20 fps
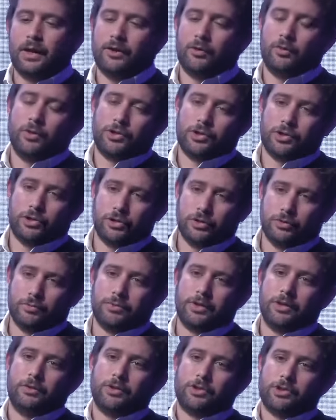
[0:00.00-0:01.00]
an original
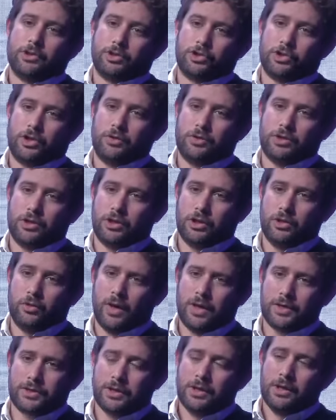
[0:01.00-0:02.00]
original show to the
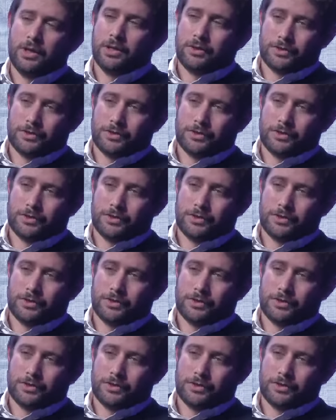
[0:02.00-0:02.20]
U S.